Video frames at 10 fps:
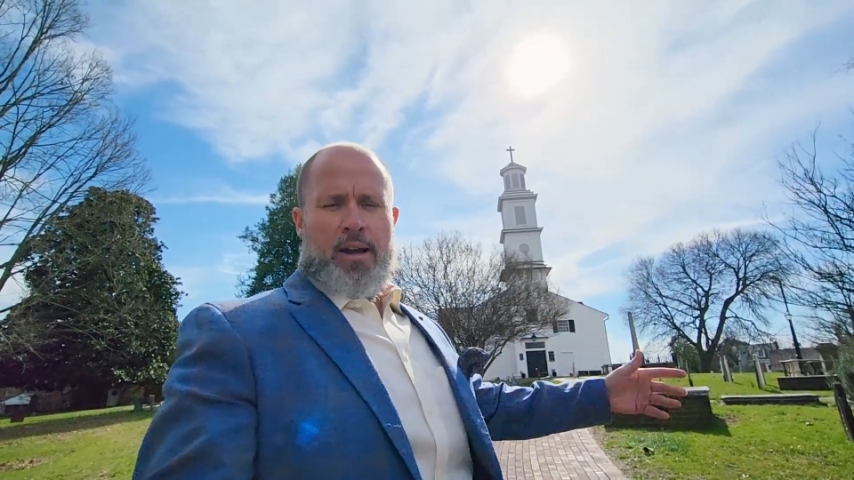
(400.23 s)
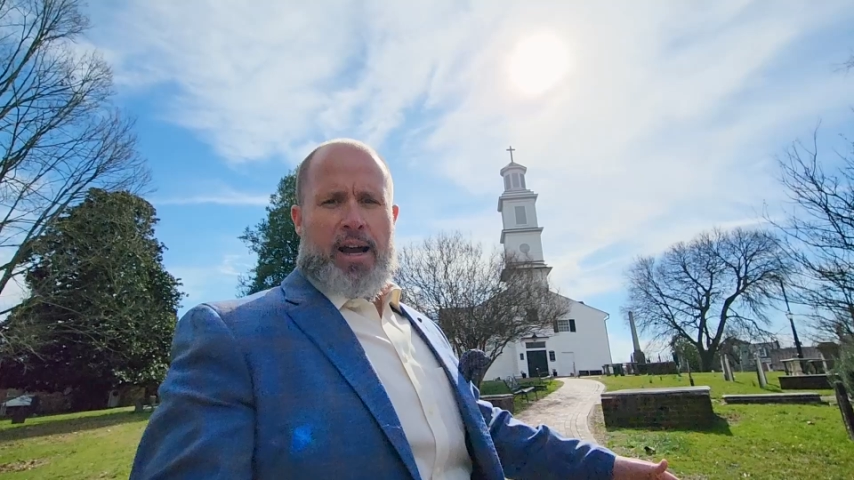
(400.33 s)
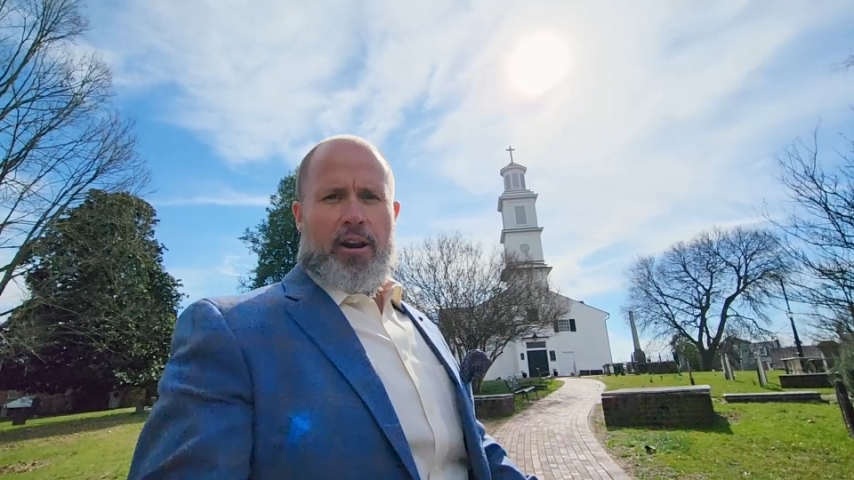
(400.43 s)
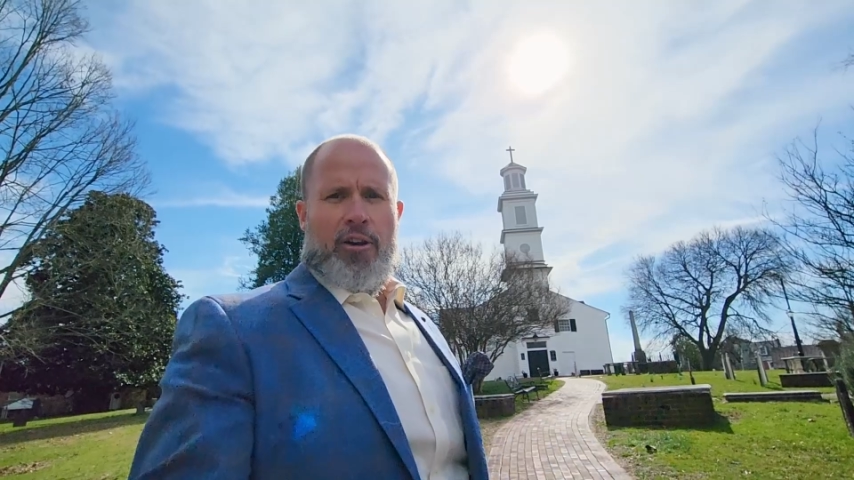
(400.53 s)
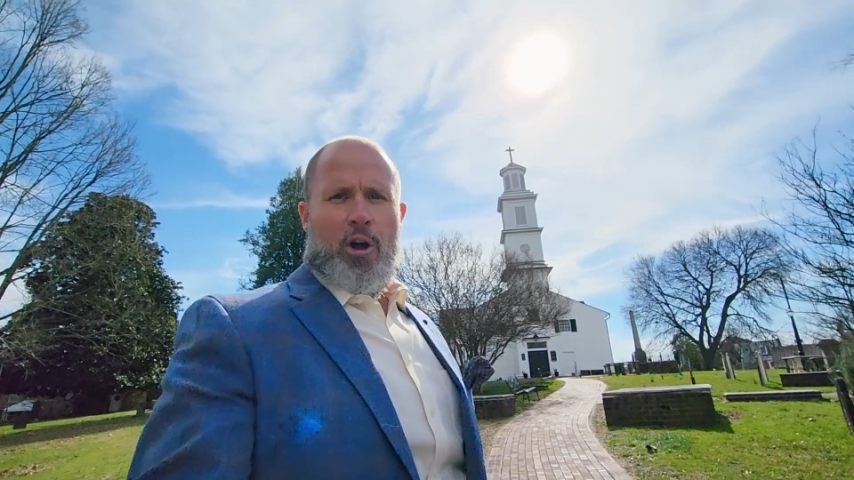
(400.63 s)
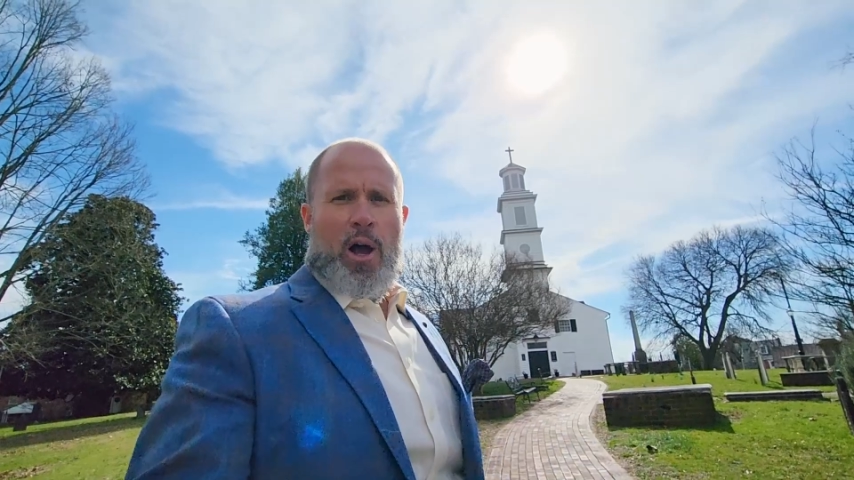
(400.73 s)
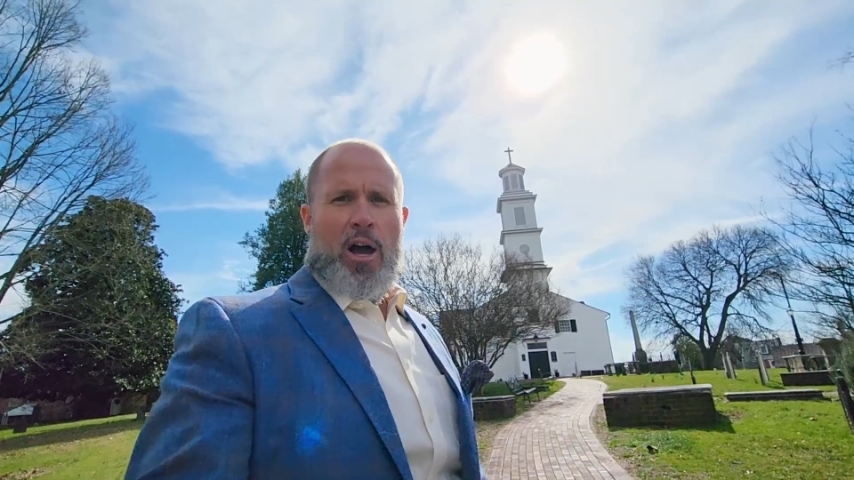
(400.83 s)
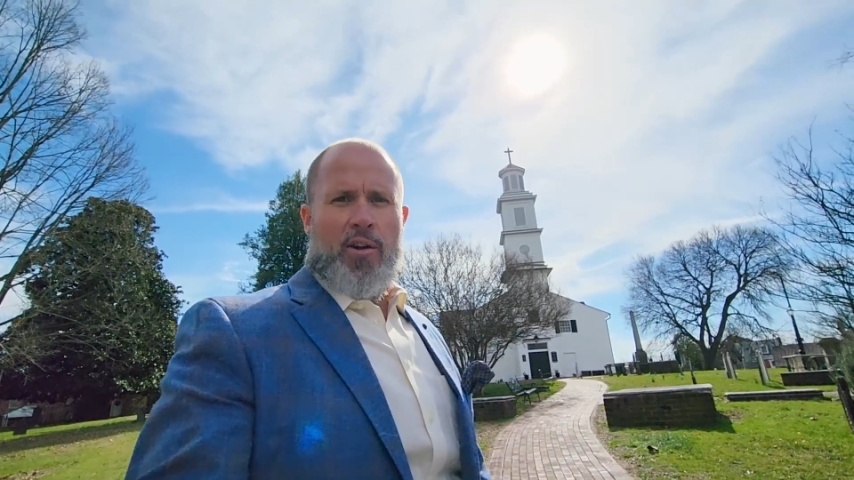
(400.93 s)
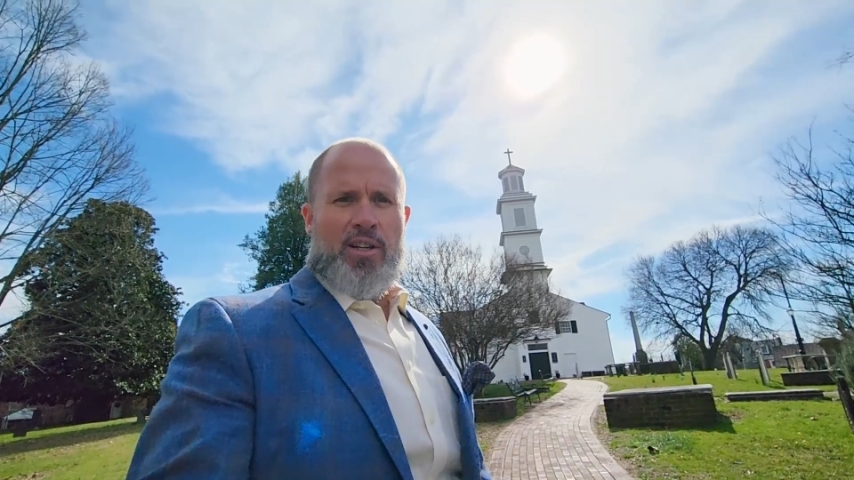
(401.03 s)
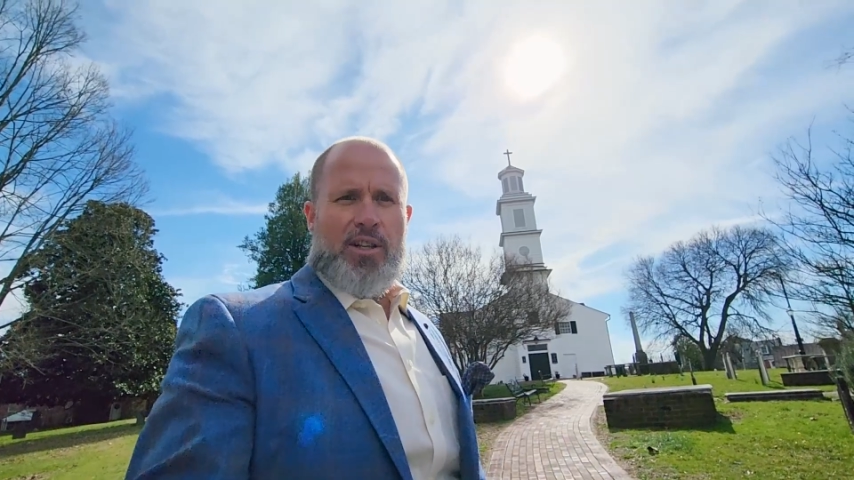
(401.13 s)
I don't know
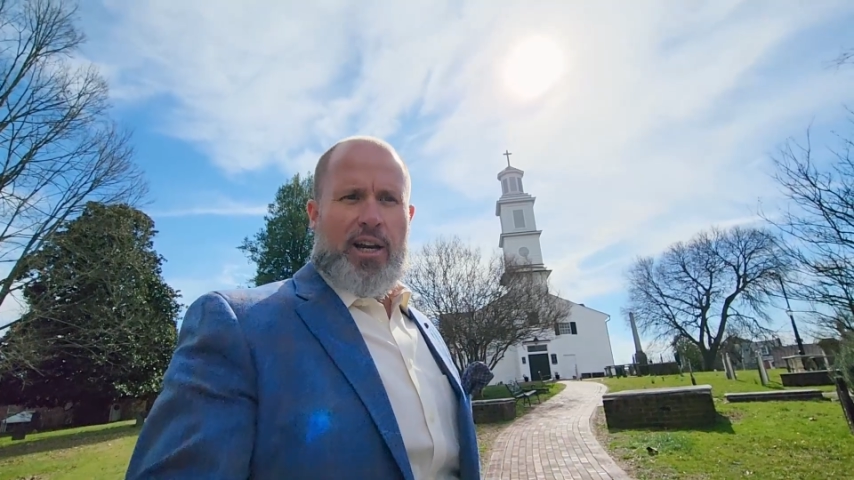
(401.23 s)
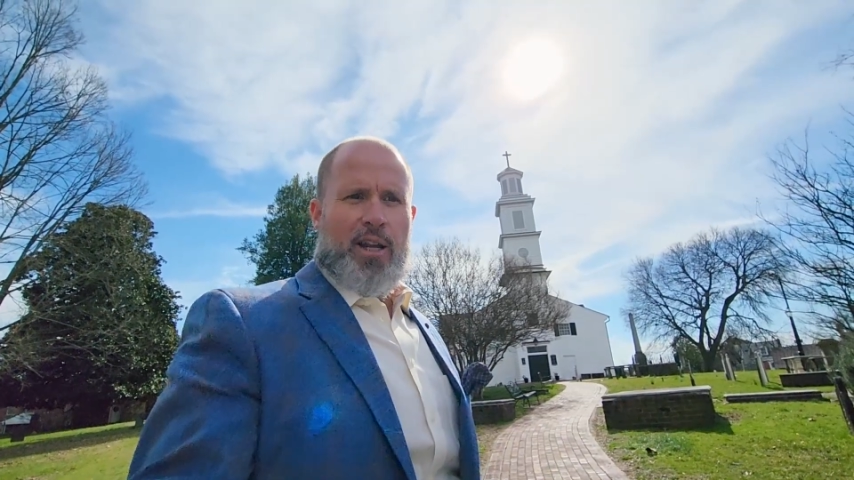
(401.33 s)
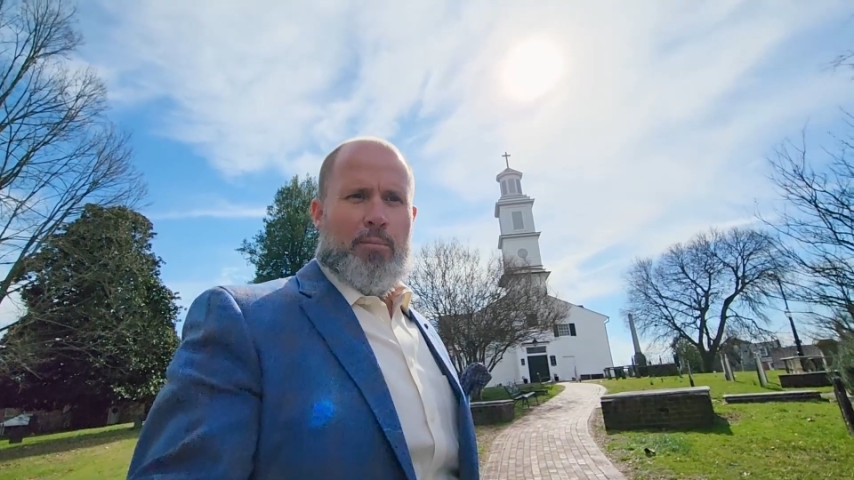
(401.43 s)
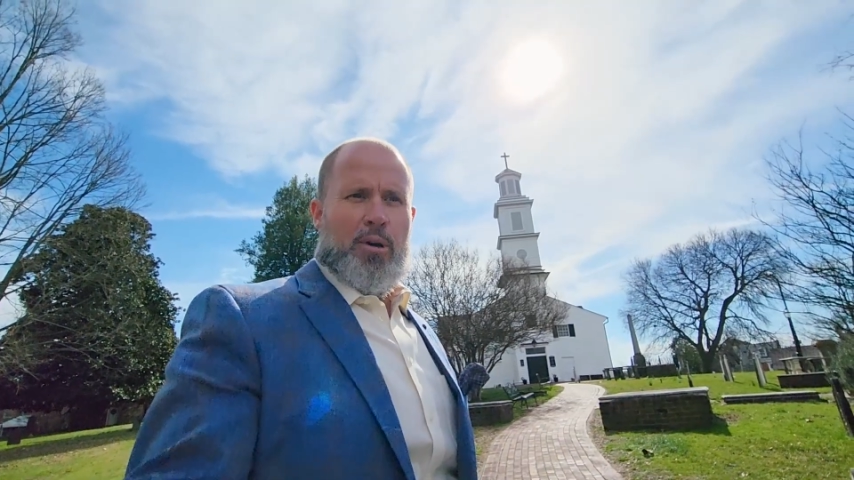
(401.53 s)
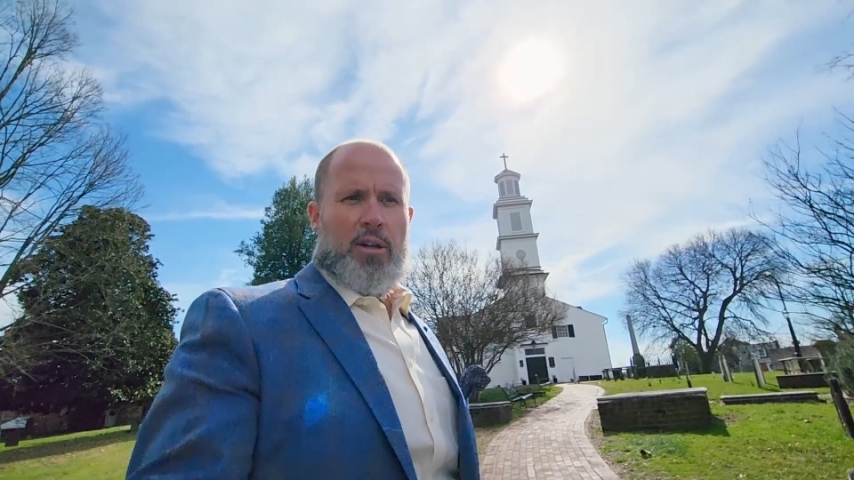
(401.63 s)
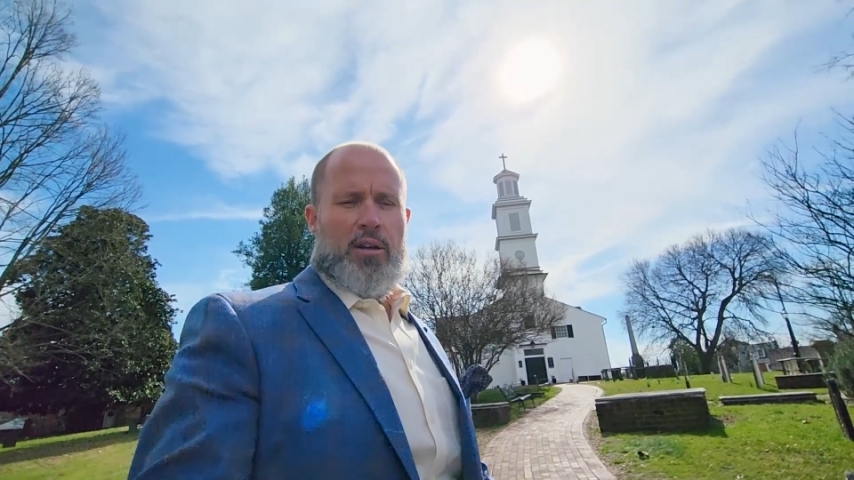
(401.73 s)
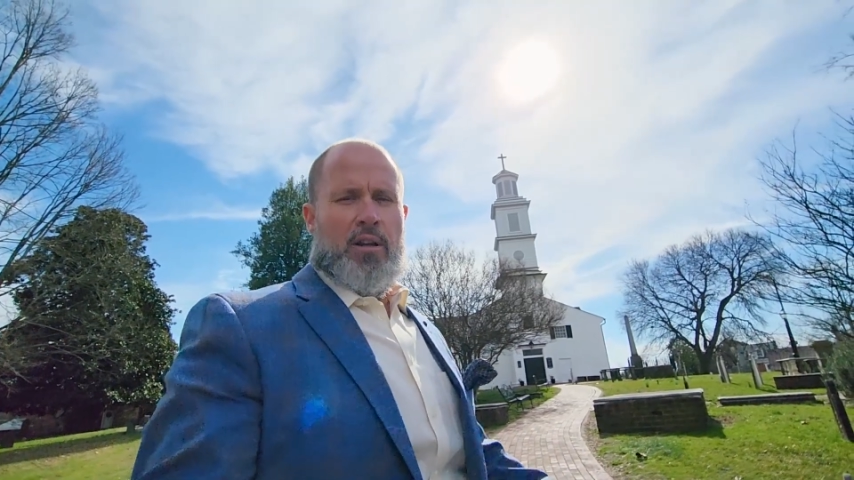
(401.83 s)
how he said it, but